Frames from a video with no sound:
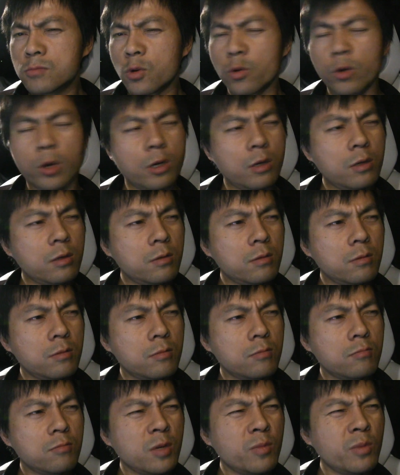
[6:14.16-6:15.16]
okay,
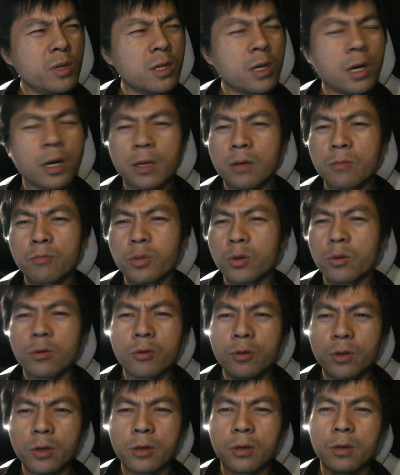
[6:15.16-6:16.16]
maybe I
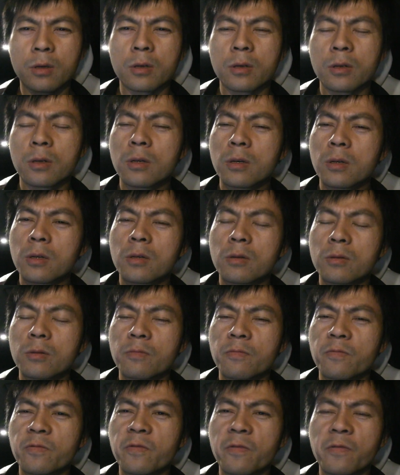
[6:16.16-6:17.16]
pulled the
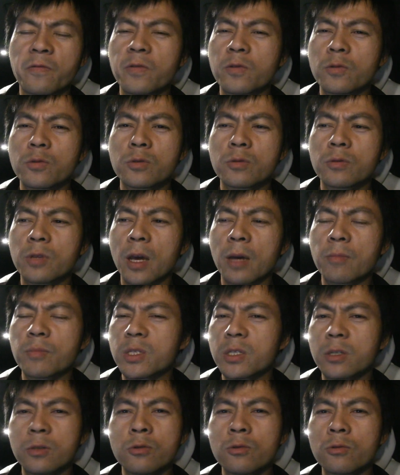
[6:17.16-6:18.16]
fuse to the
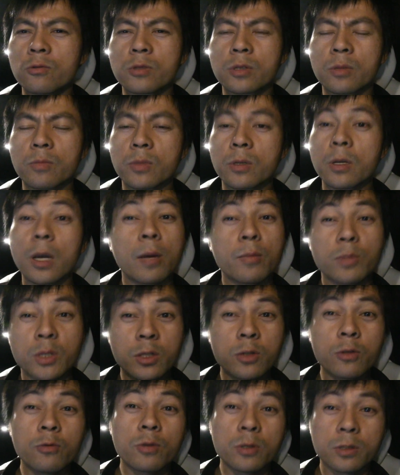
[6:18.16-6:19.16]
MCU or something.
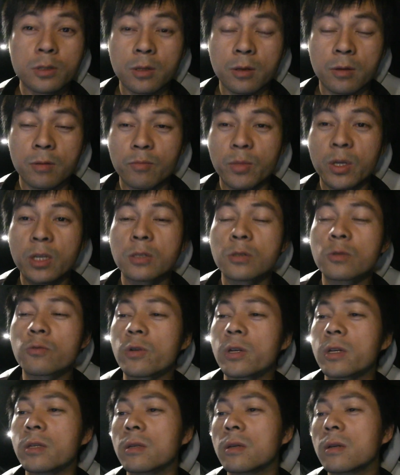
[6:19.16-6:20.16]
MCU is the big
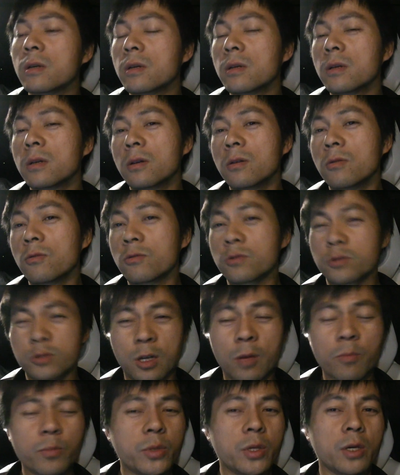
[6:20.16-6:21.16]
screen or
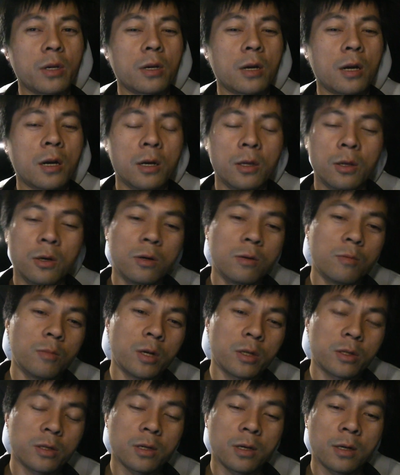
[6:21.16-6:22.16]
something. I don't know,
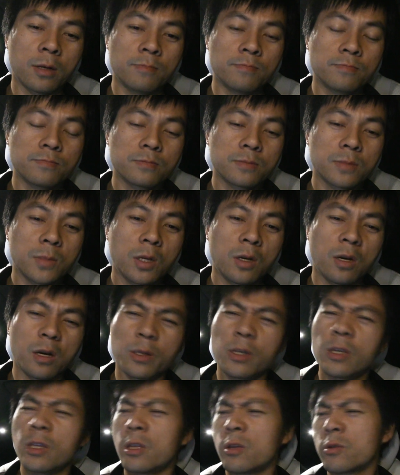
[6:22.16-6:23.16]
but
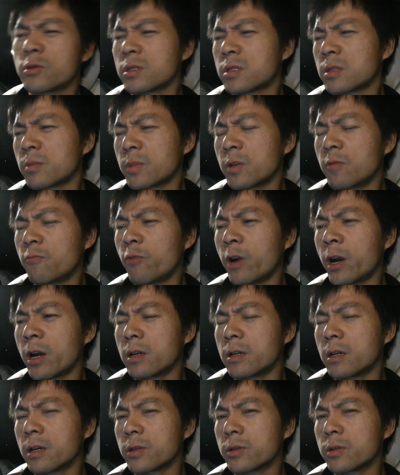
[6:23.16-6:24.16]
and then I noticed something
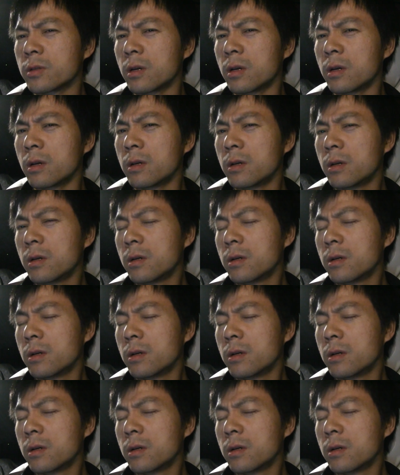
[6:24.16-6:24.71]
weird, that the